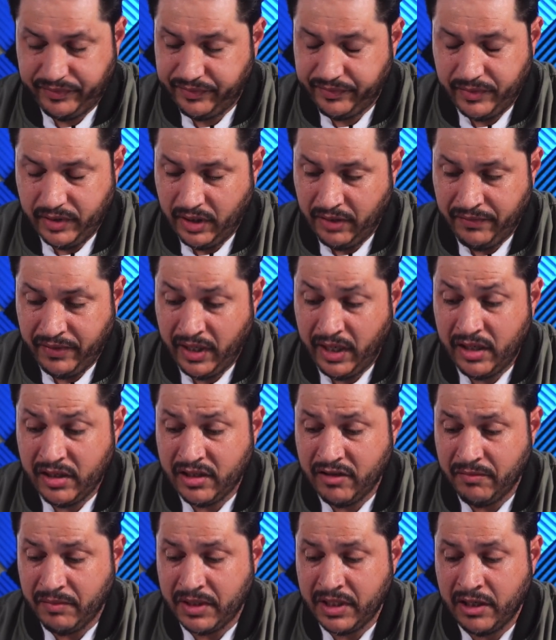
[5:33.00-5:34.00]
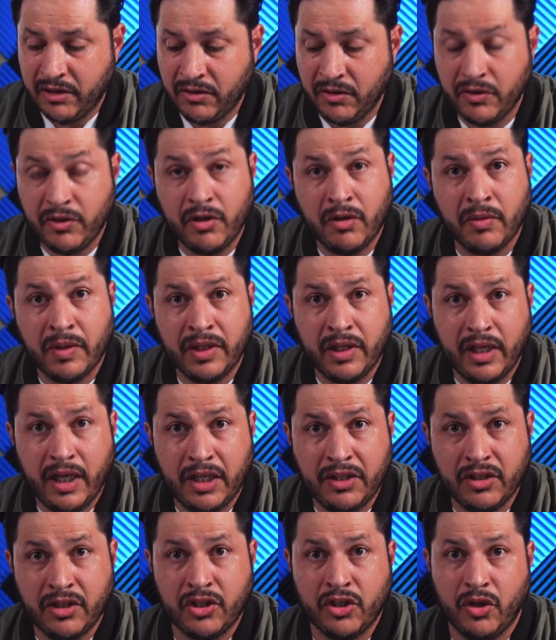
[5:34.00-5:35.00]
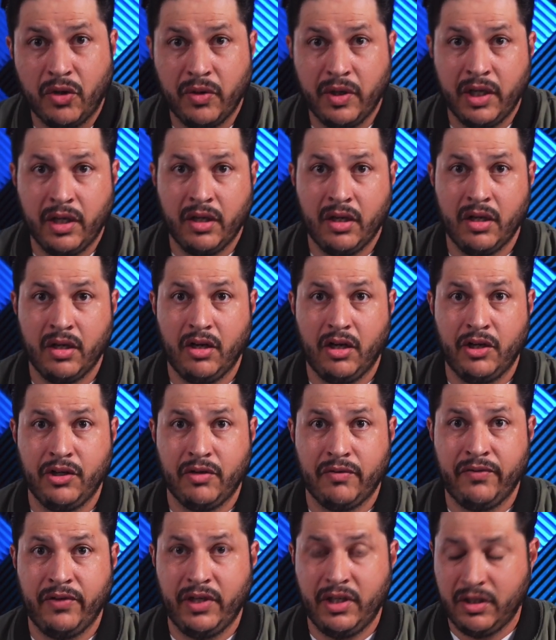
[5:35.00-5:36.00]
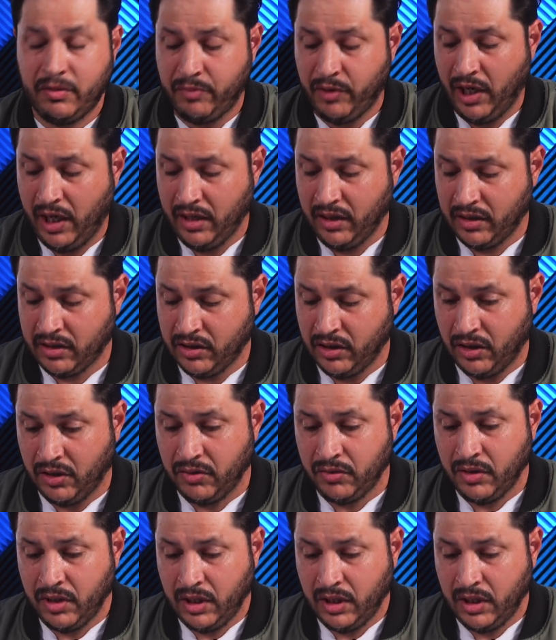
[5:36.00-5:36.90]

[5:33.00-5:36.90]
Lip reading: adhesive material, you don't want the edges showing on your finished product. So